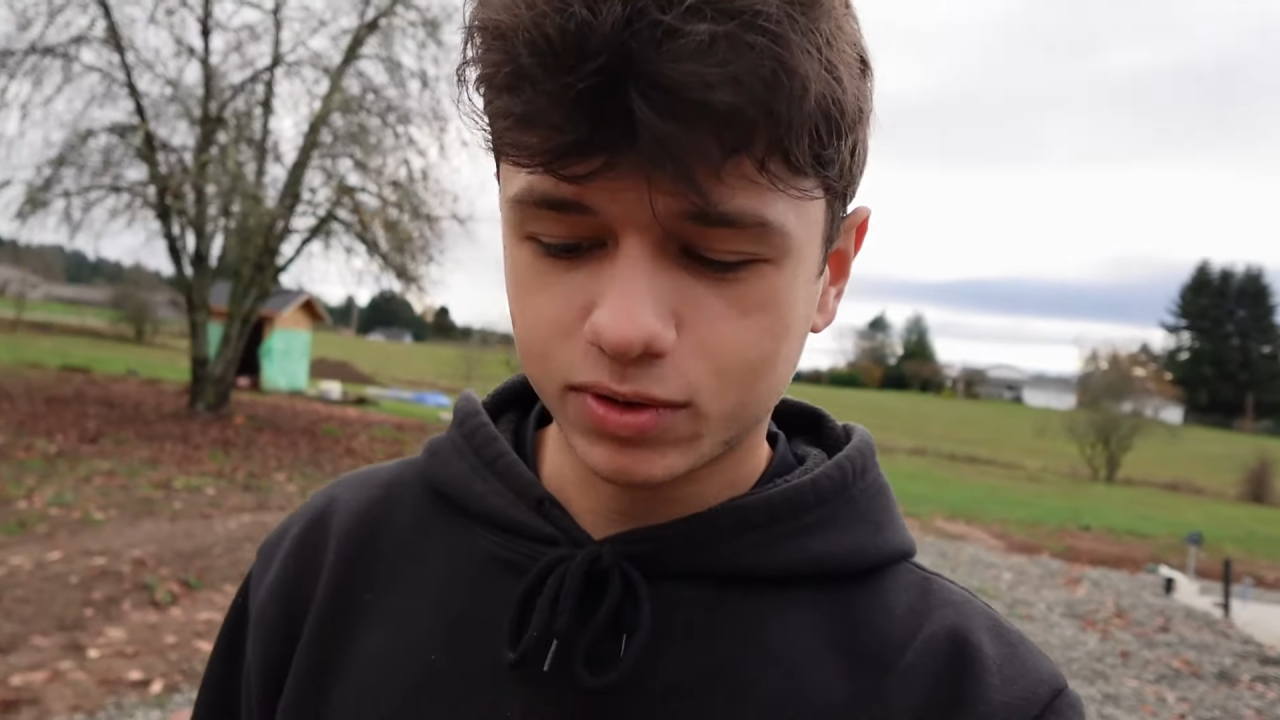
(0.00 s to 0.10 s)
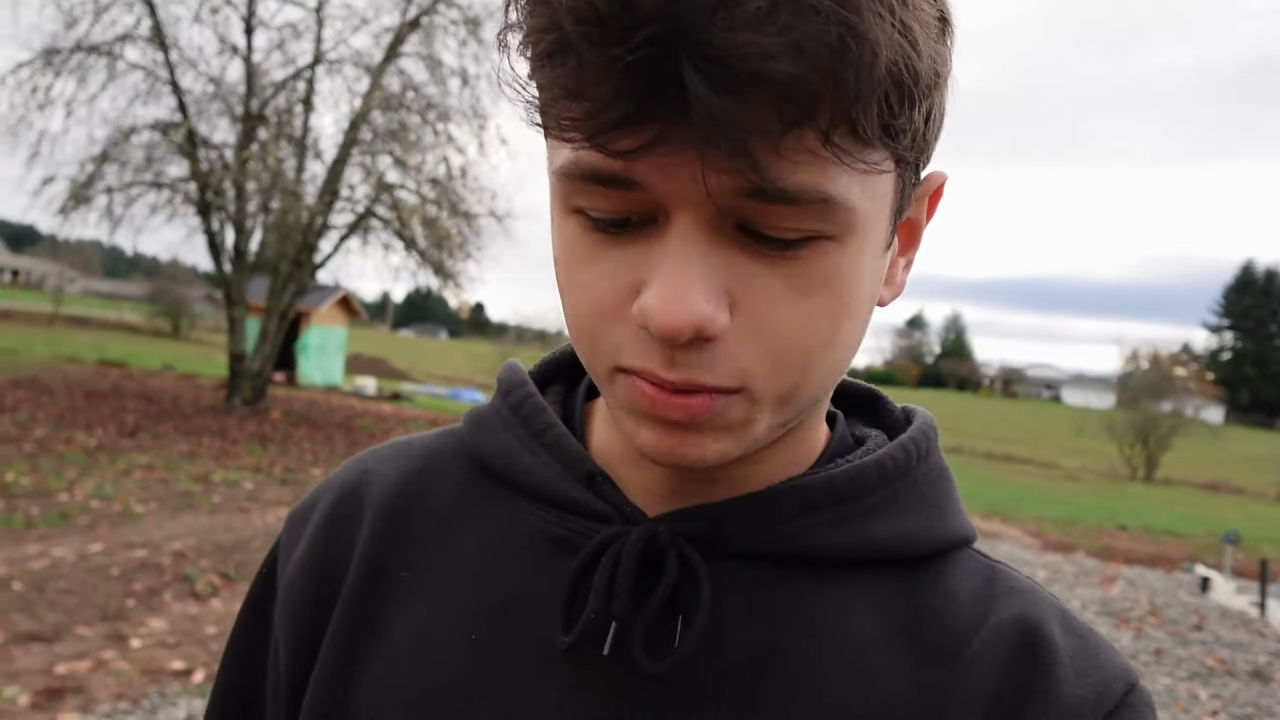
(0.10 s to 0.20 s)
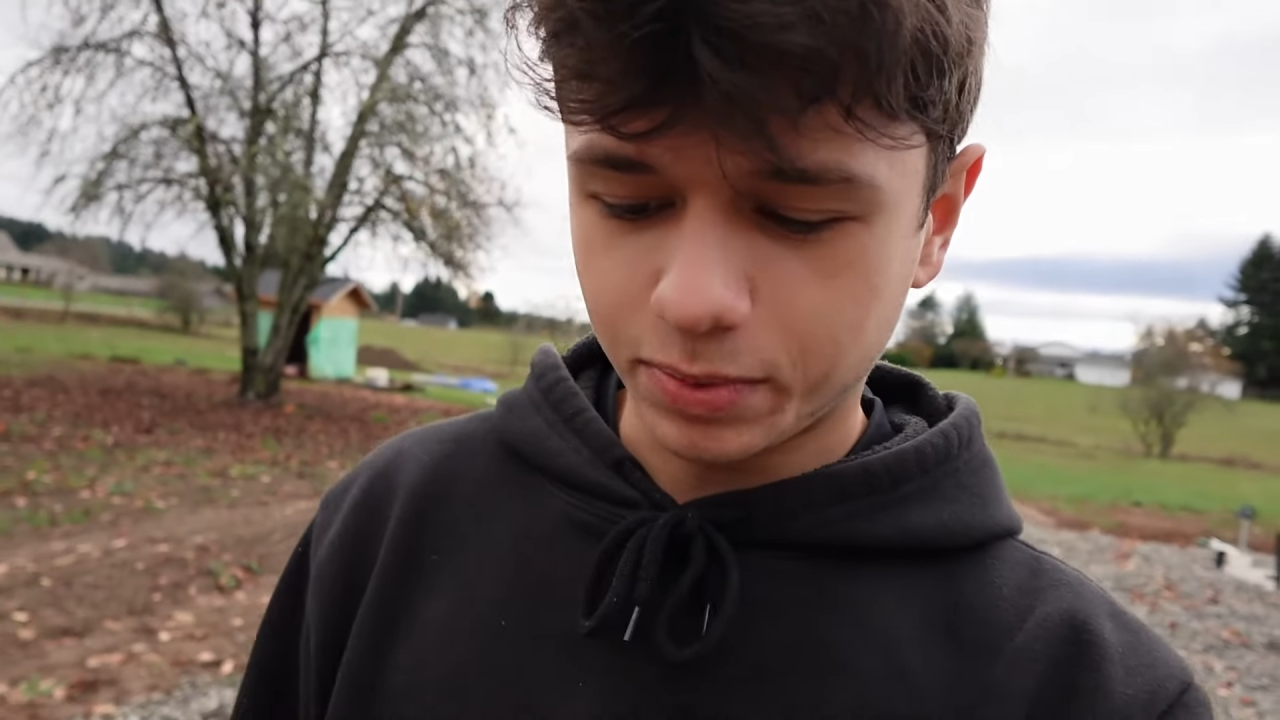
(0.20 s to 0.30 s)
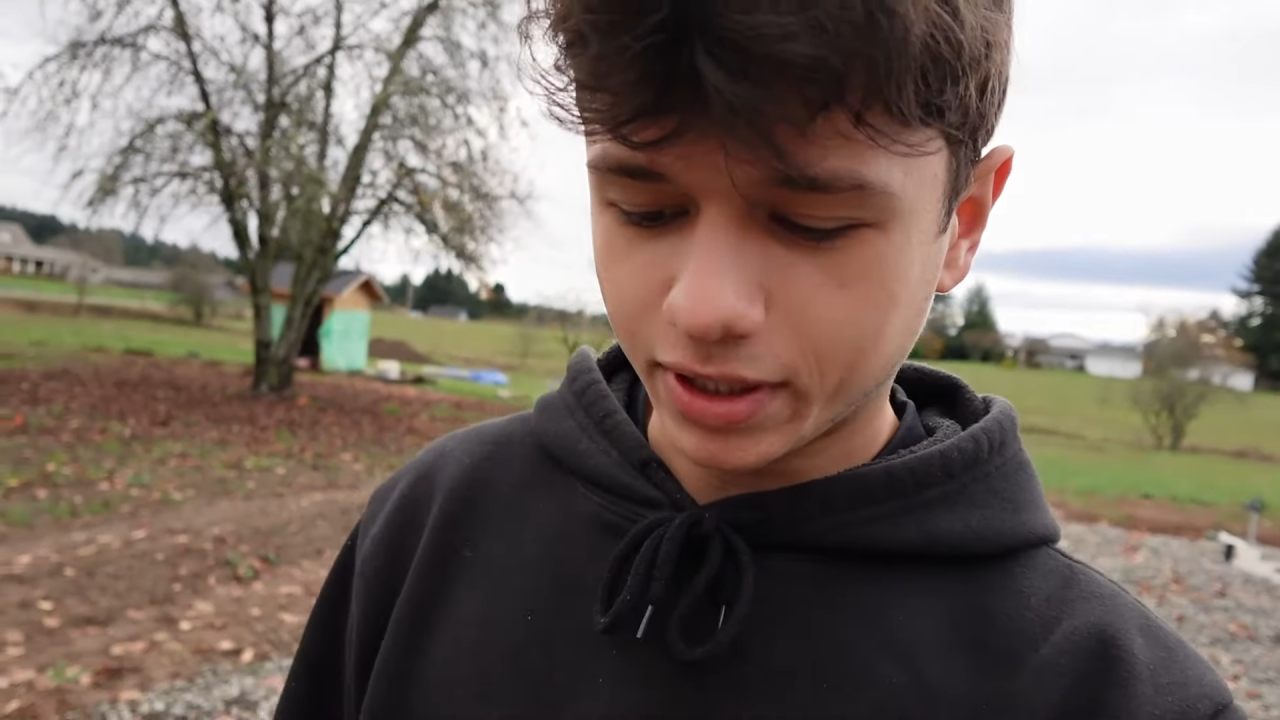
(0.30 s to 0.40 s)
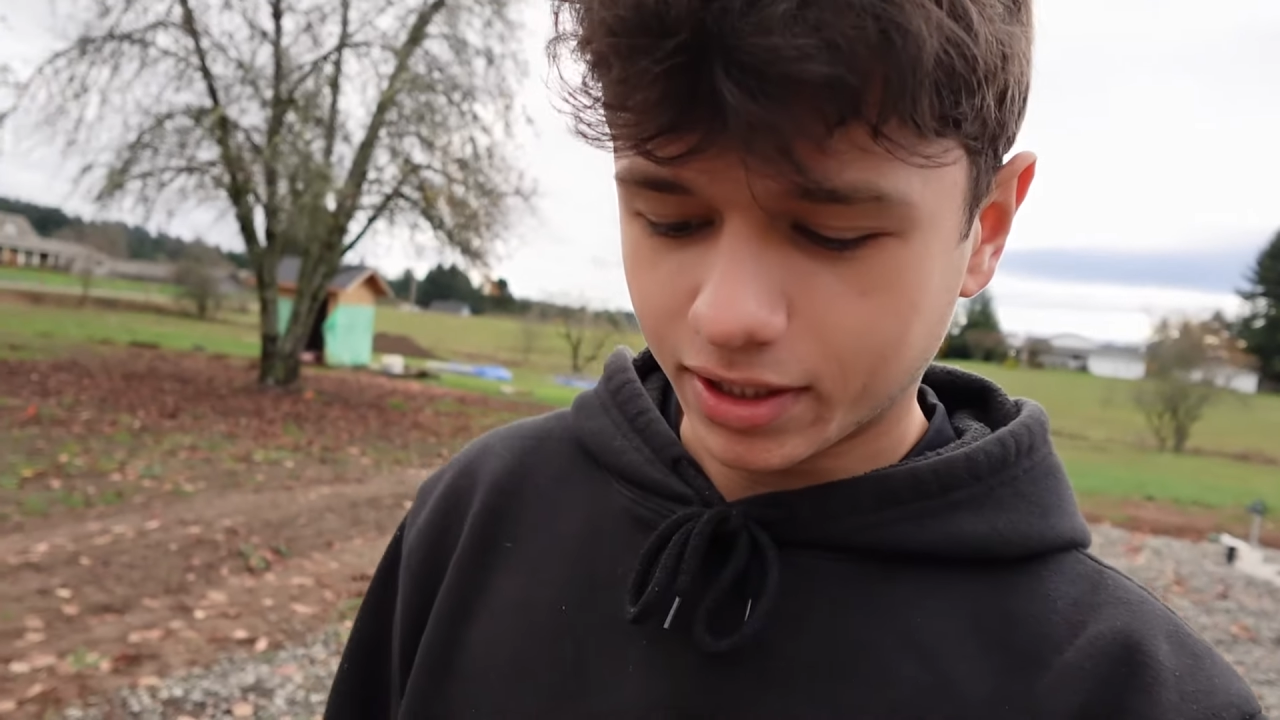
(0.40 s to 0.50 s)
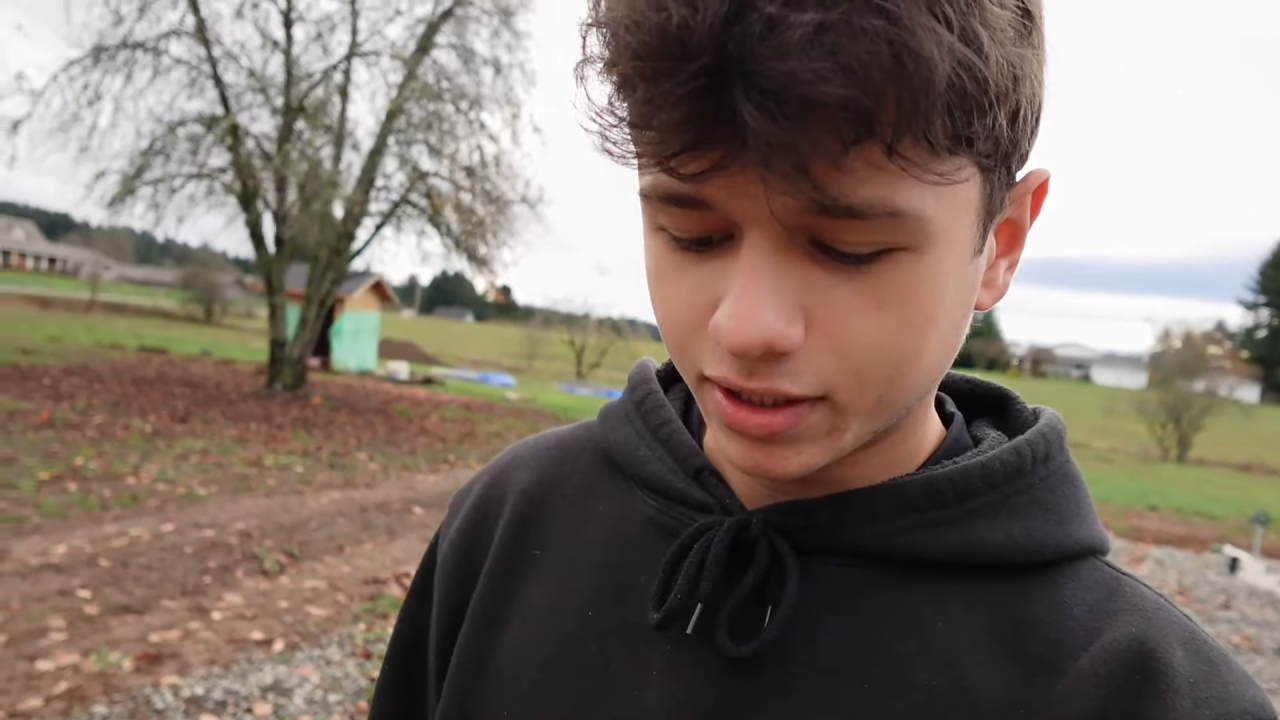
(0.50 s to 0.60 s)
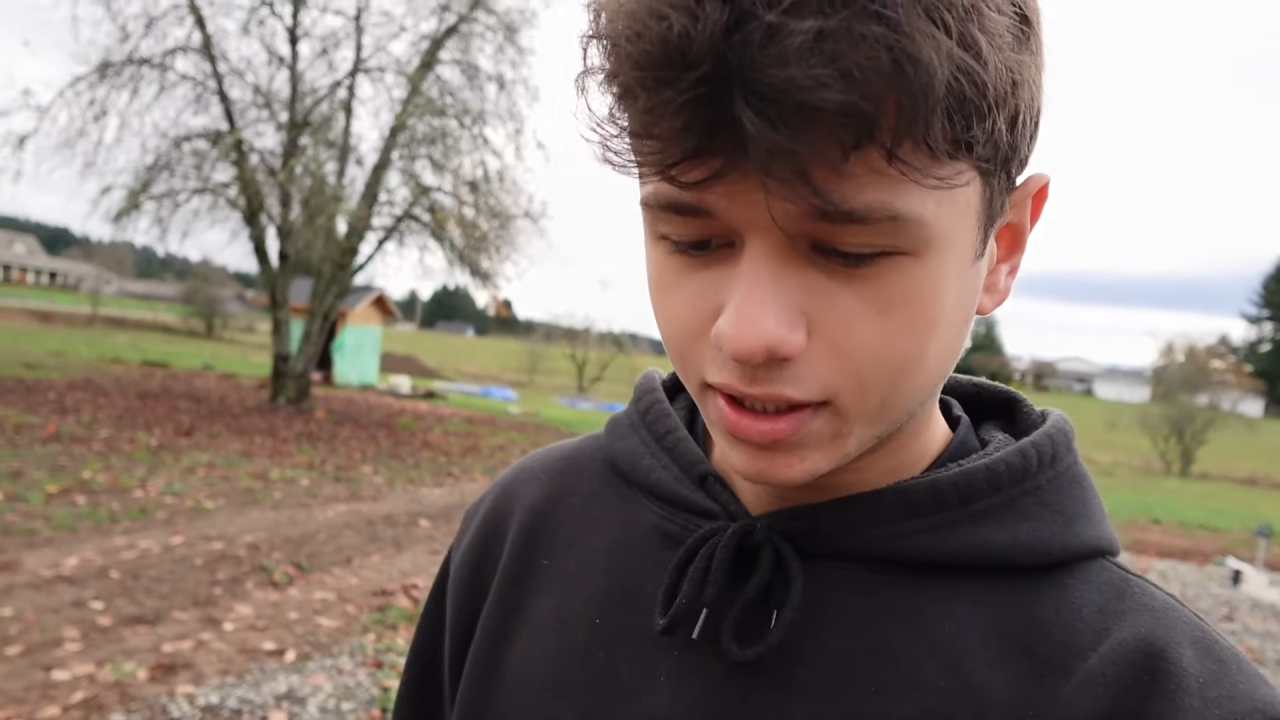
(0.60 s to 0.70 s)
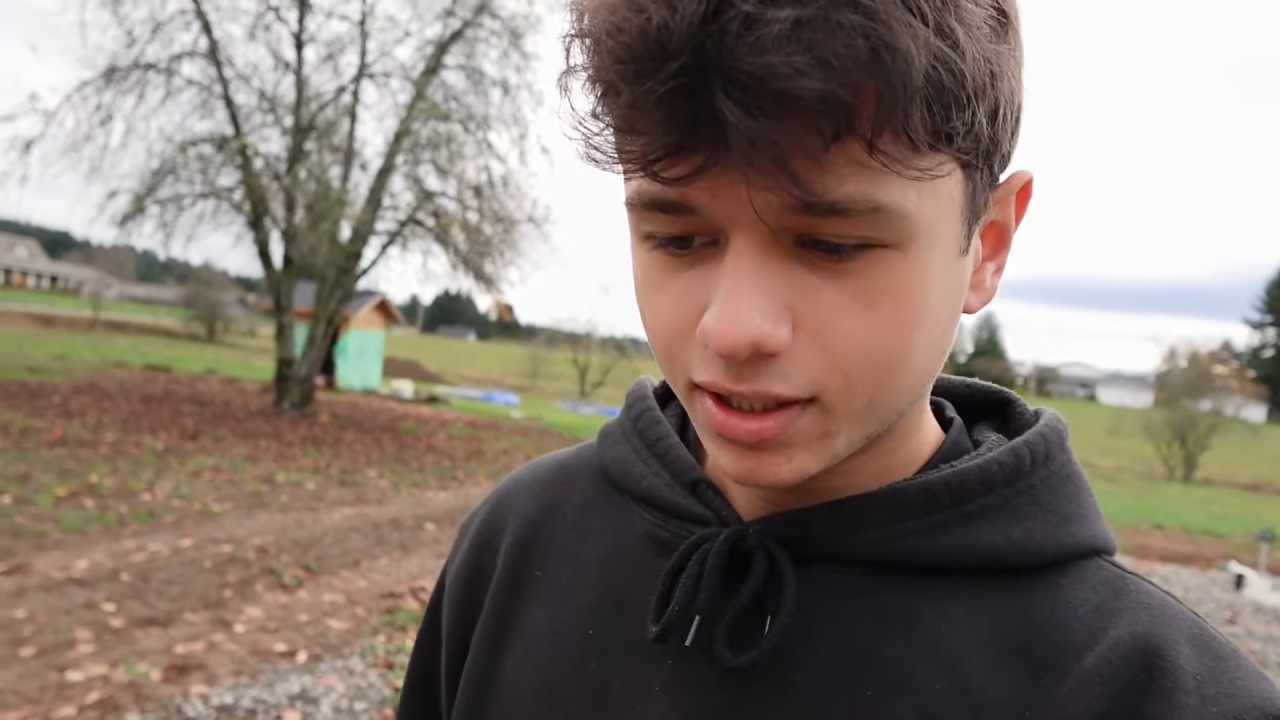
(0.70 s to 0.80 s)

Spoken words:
It's been